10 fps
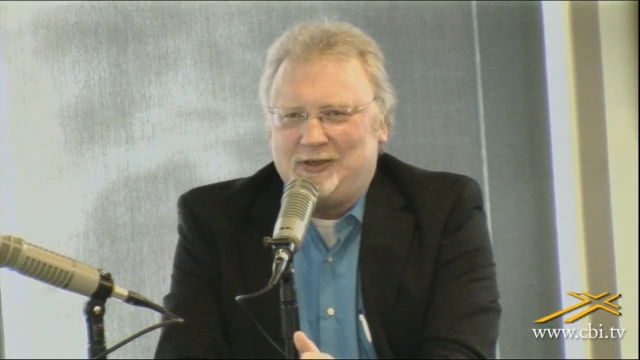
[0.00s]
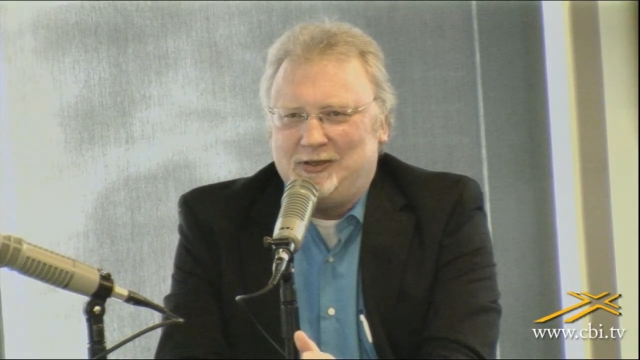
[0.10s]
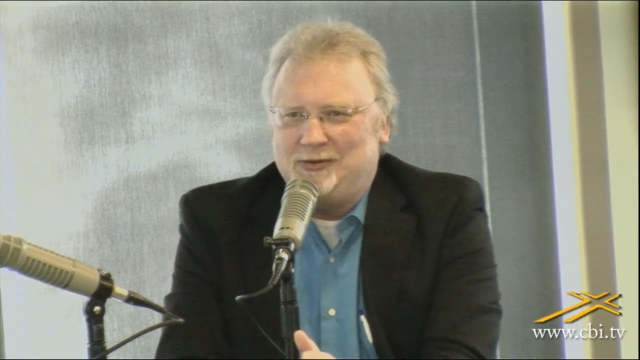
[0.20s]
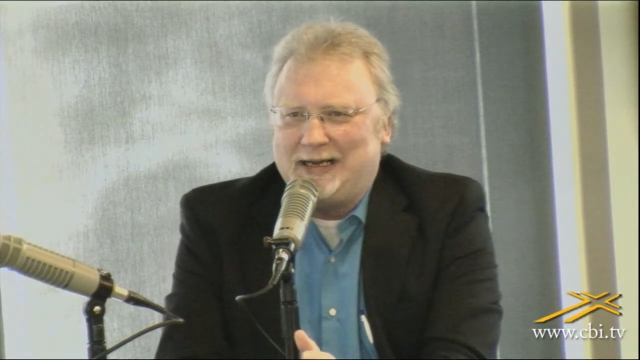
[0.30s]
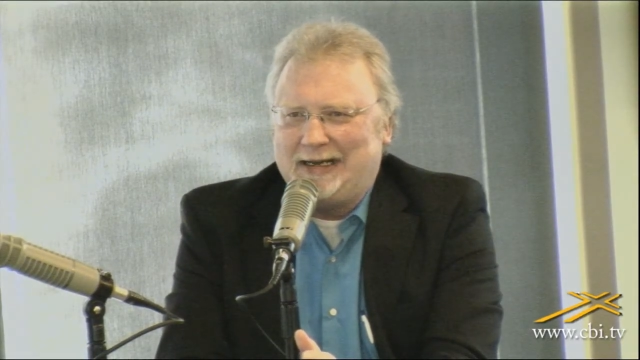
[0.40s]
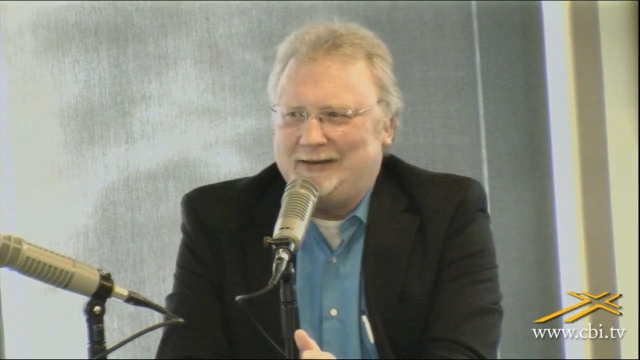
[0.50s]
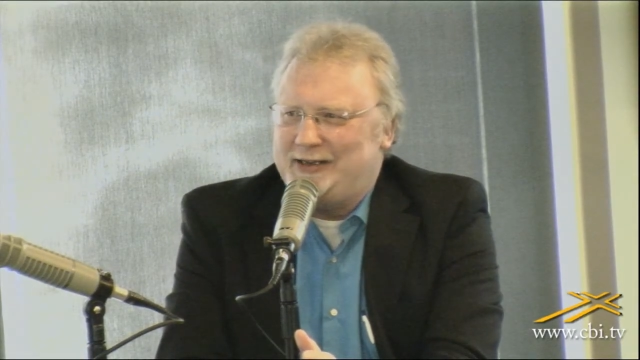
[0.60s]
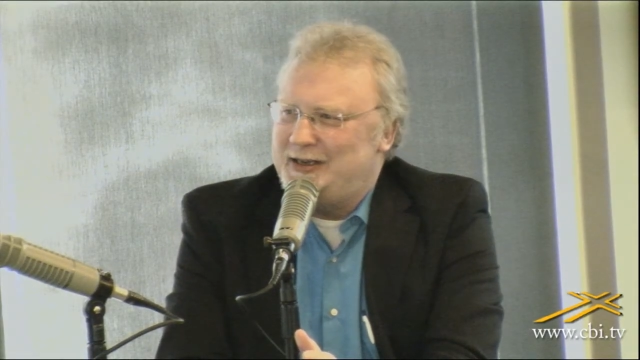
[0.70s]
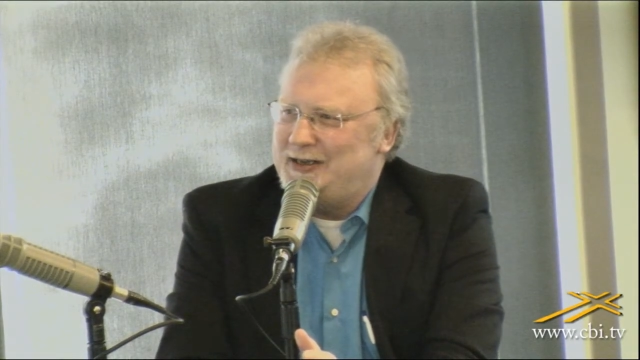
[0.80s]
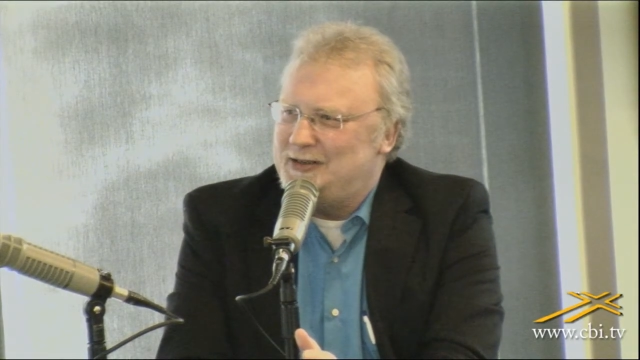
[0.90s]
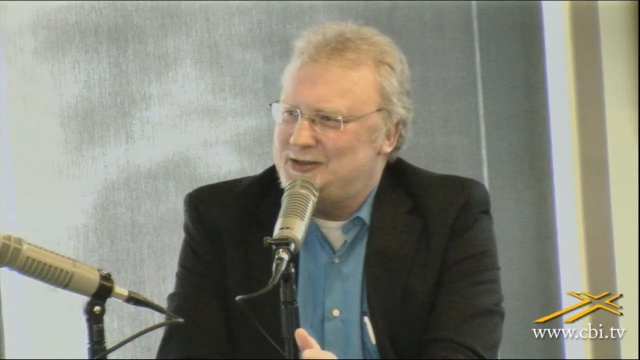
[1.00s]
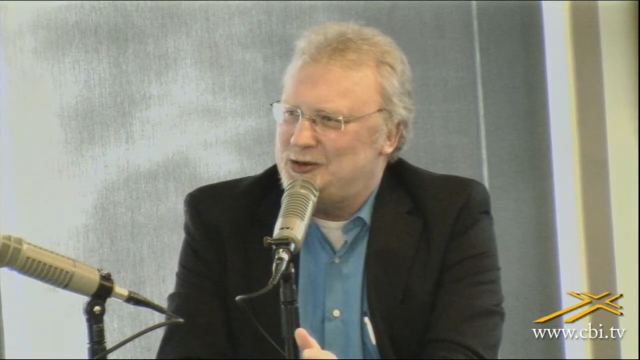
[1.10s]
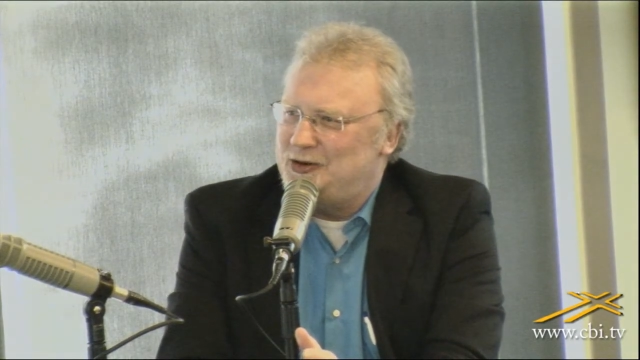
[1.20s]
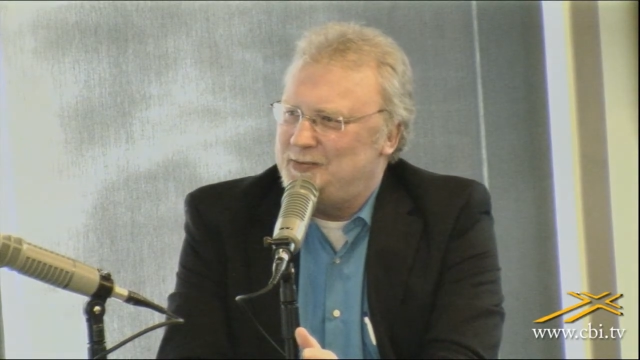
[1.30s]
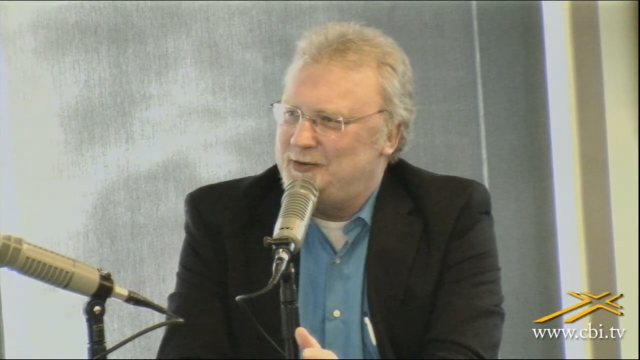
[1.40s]
you got a
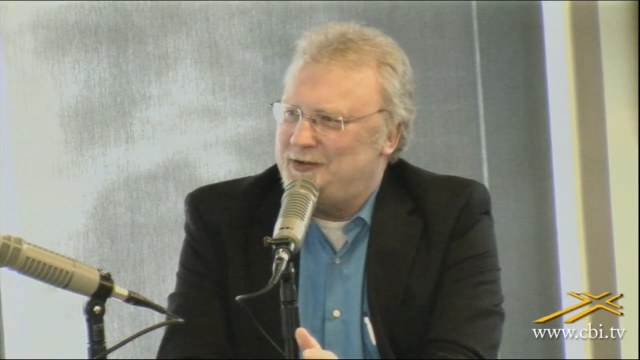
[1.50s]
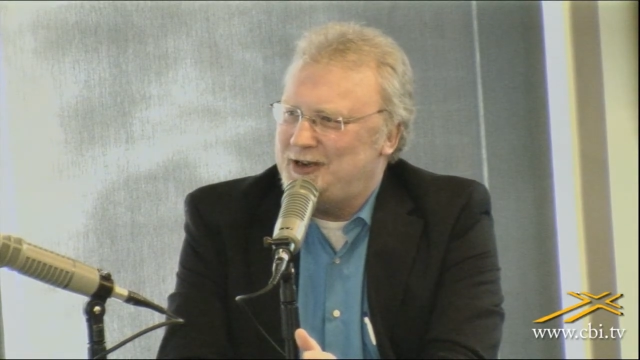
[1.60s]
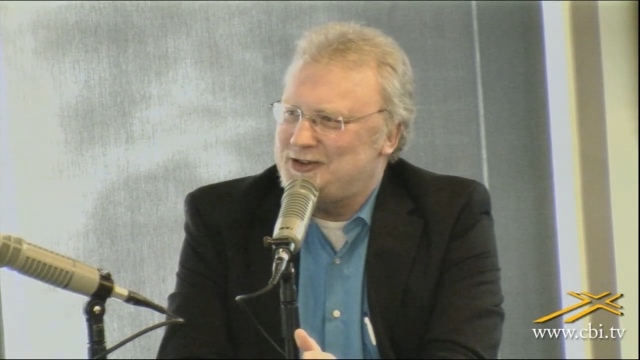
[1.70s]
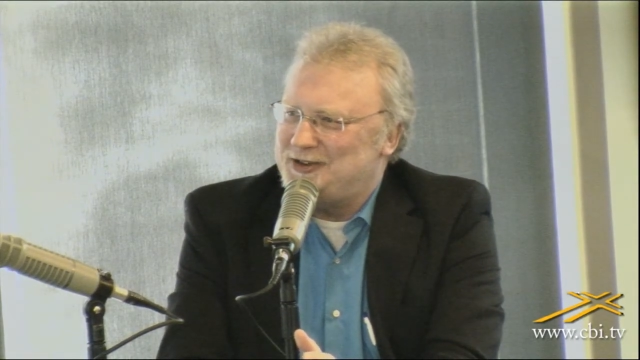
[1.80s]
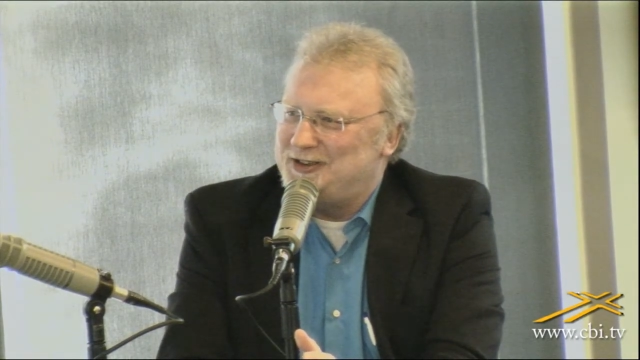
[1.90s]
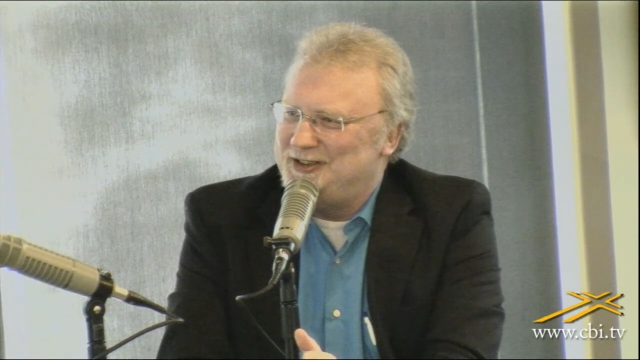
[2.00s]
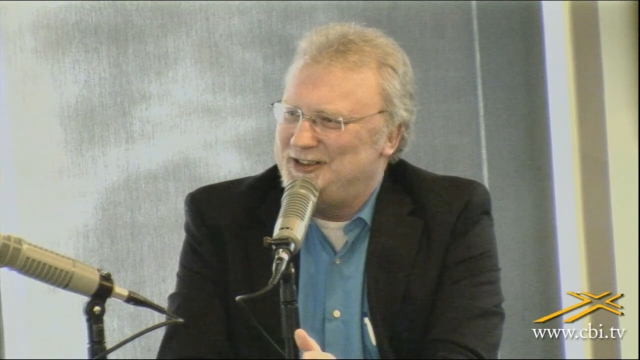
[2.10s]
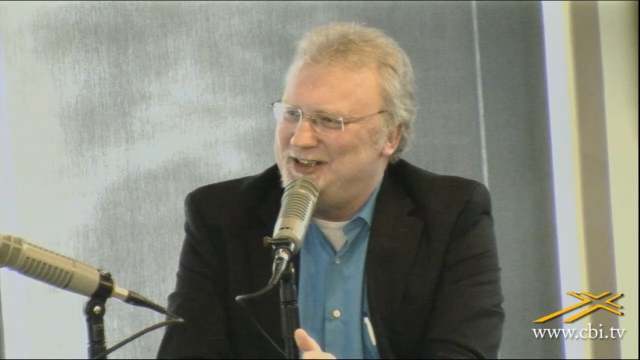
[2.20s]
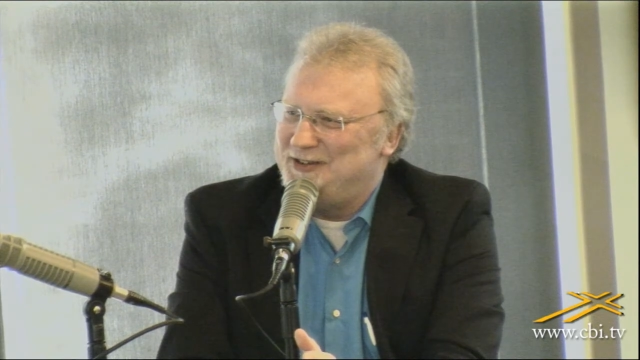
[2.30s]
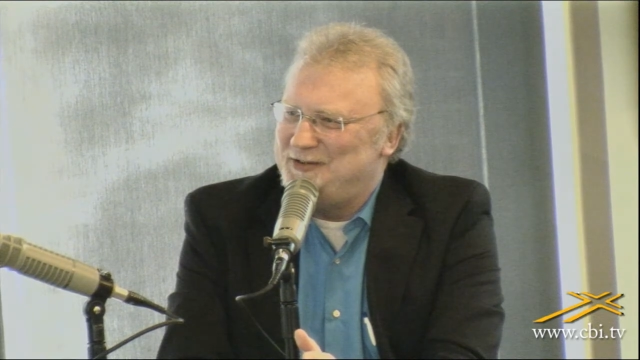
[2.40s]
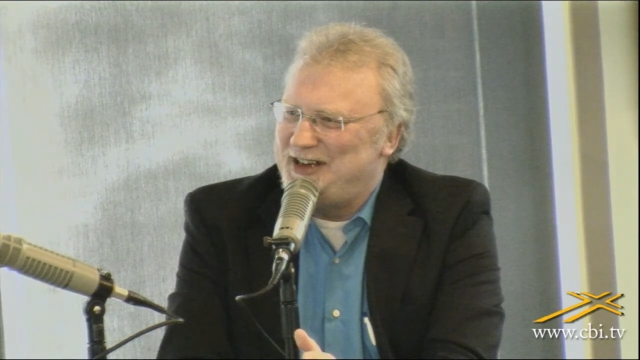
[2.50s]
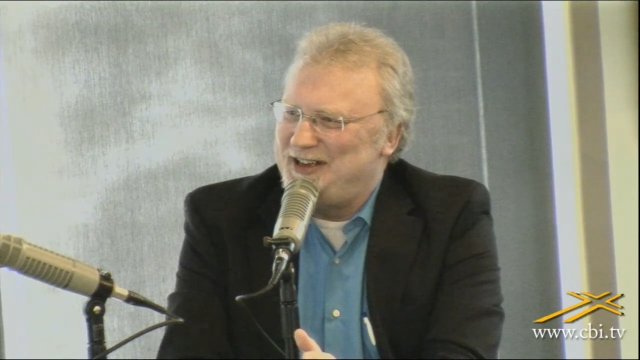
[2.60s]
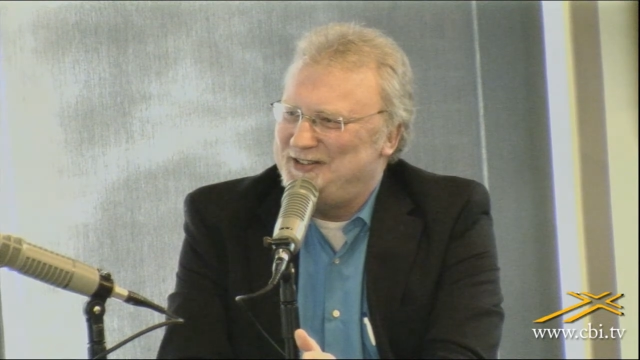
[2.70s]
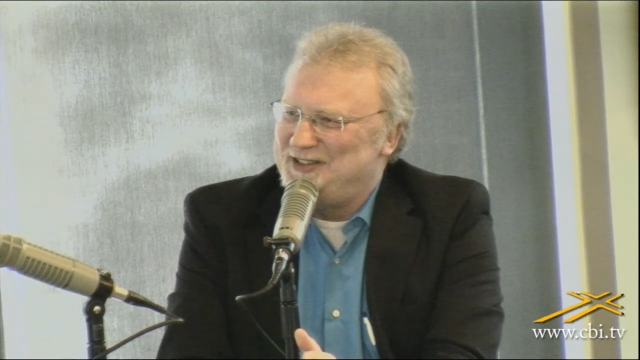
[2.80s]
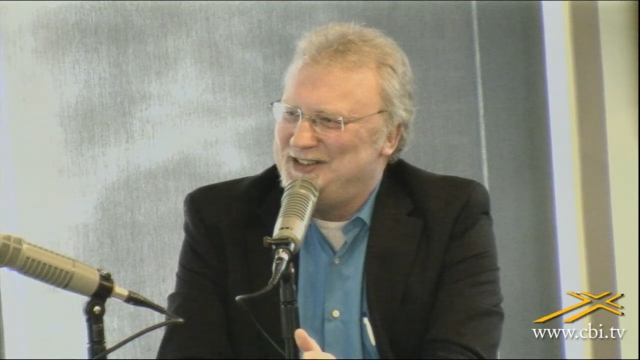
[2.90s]
certain professor
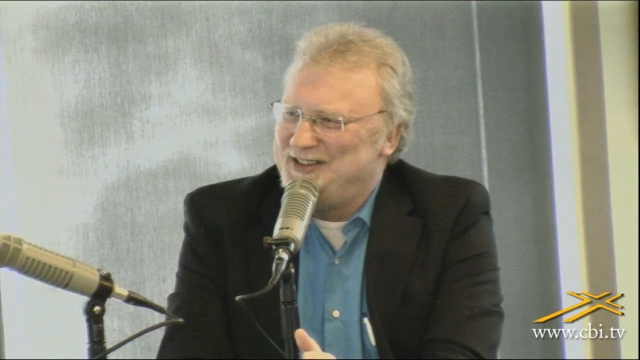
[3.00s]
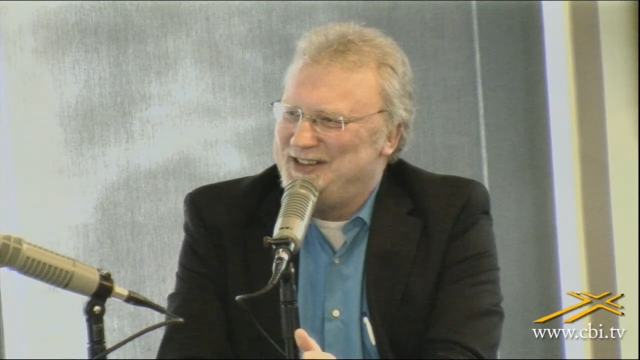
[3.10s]
involved